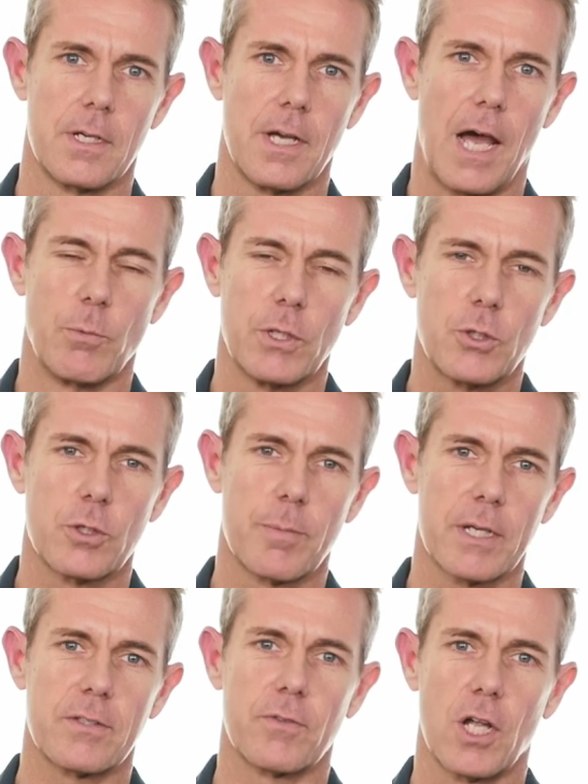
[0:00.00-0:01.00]
I wish you the
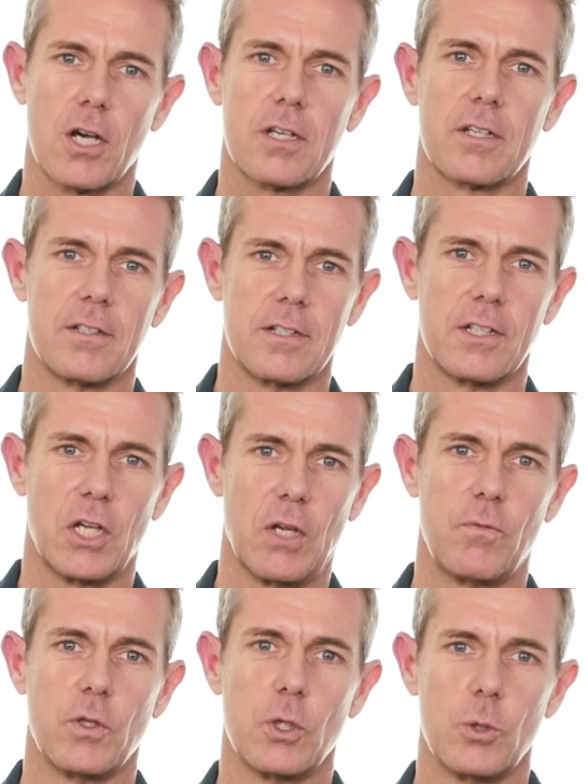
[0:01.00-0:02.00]
best of luck.
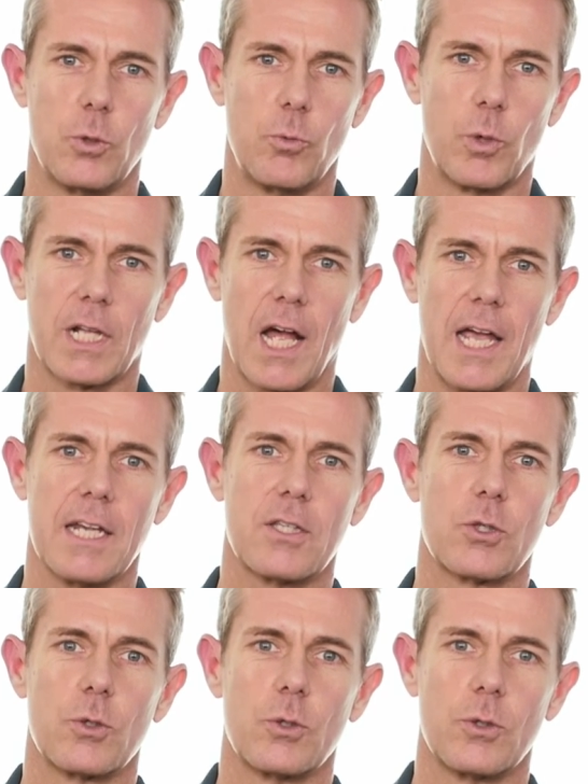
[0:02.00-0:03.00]
If you would like
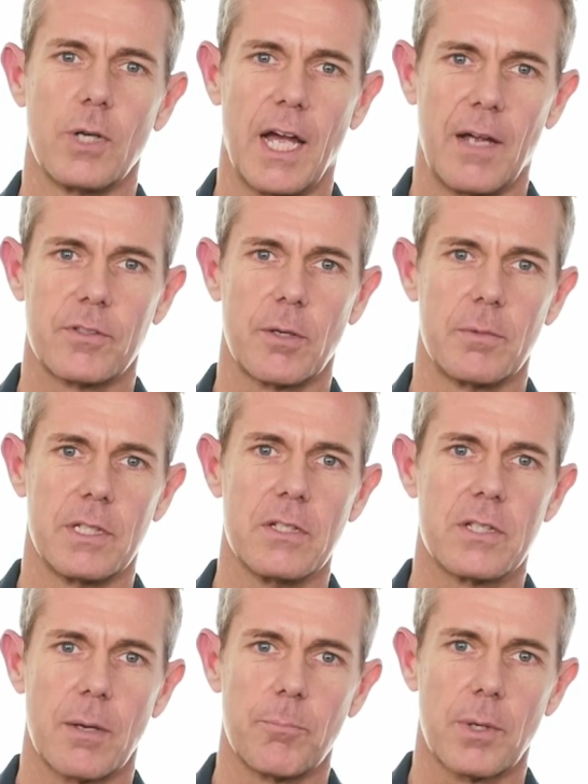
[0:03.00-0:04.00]
to have some of these
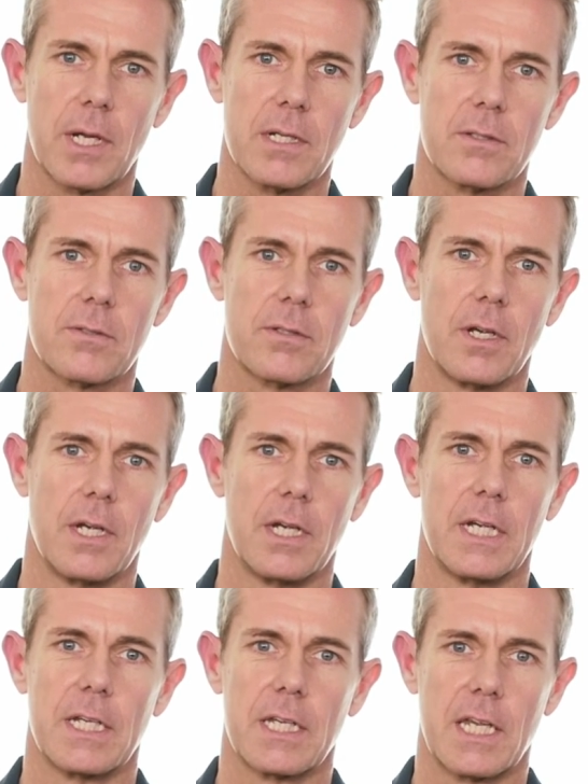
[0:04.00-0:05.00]
templates,
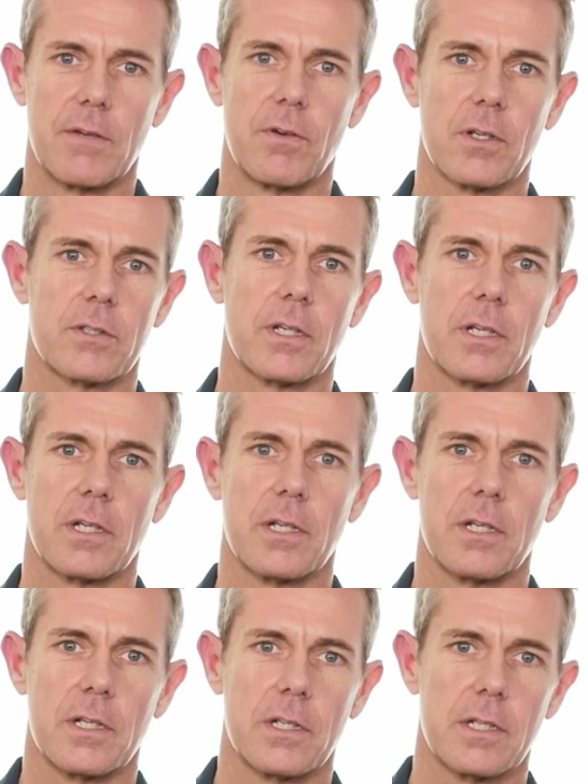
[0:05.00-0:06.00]
give us
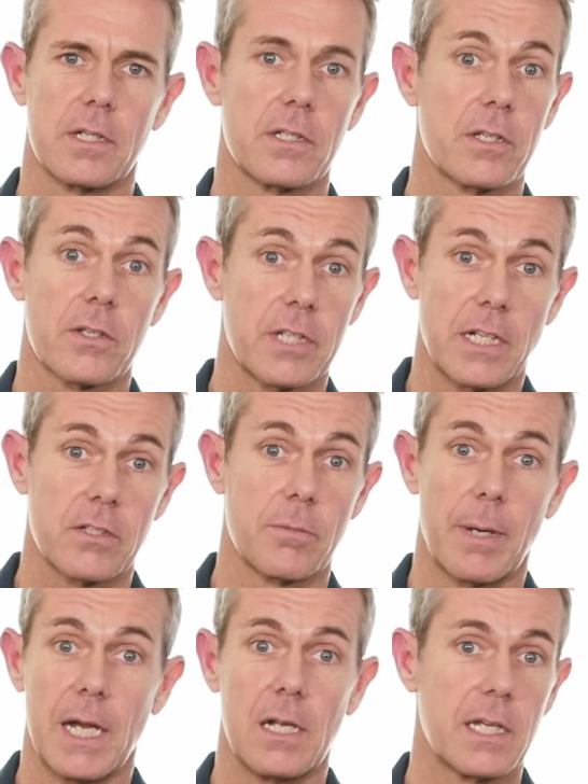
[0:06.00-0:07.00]
send us a
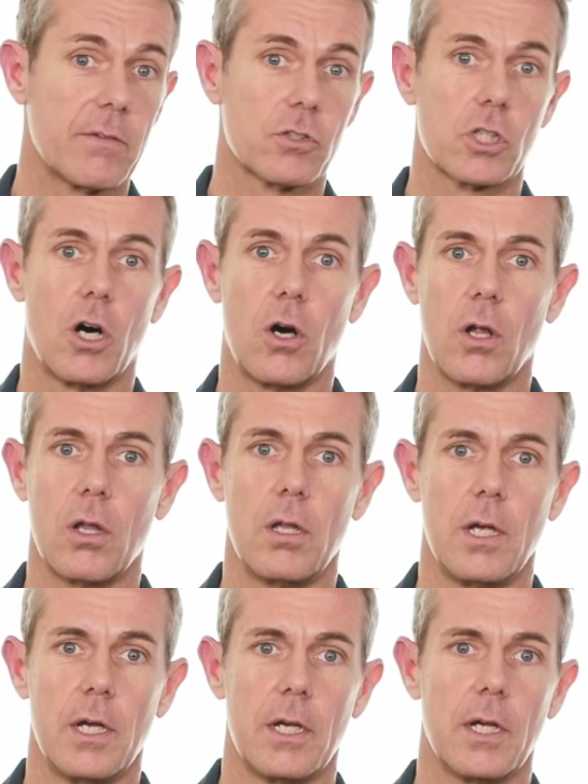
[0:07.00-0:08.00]
mail, give us a call.
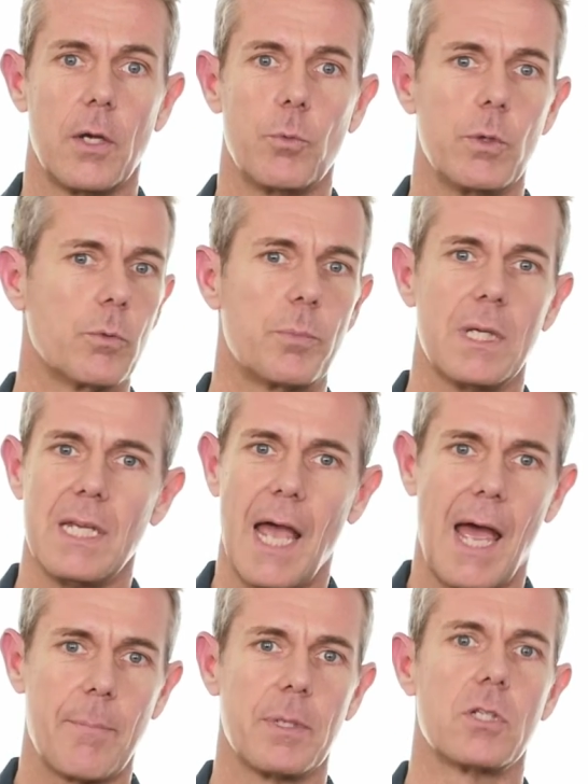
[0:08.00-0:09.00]
We would be
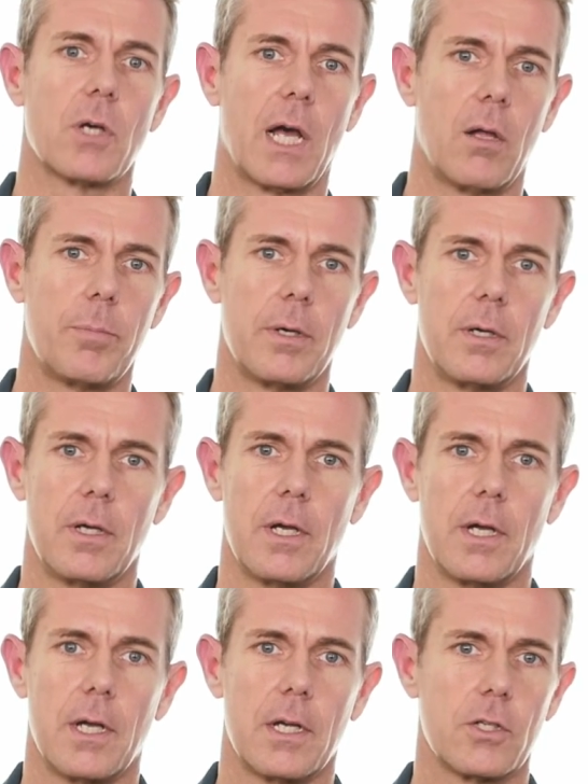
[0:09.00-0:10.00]
happy to help.
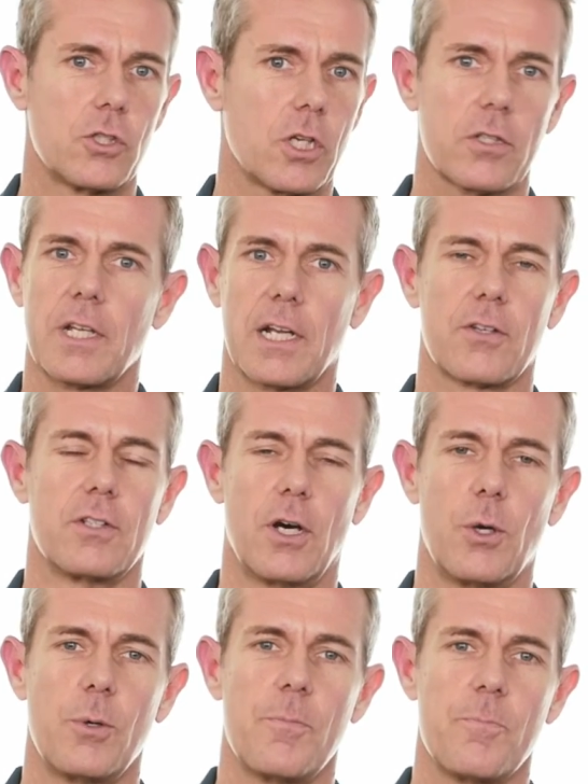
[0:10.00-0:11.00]
Just let us know.